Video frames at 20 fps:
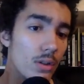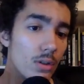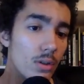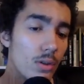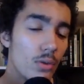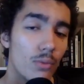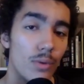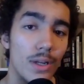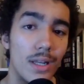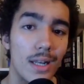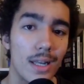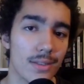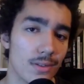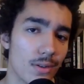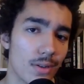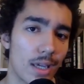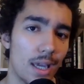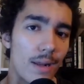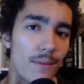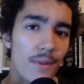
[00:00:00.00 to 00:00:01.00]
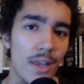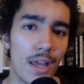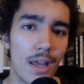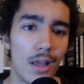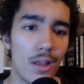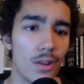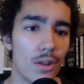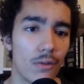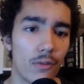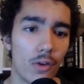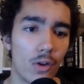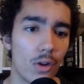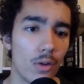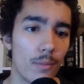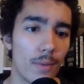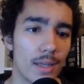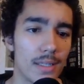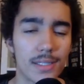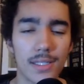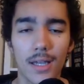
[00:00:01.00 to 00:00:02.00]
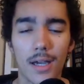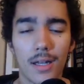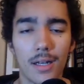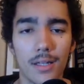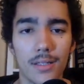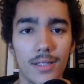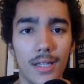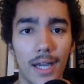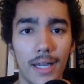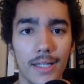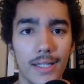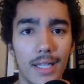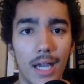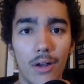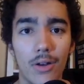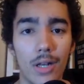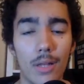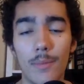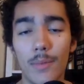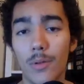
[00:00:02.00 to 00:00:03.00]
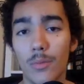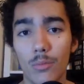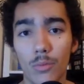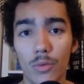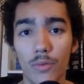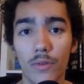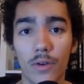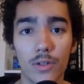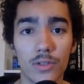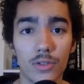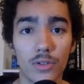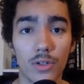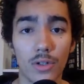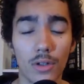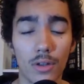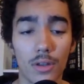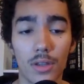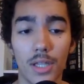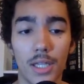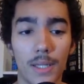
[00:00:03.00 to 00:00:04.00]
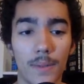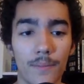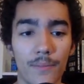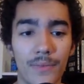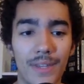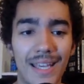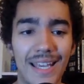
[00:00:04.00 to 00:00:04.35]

realize, okay, the volume has kind of died down, let me move on to another thing.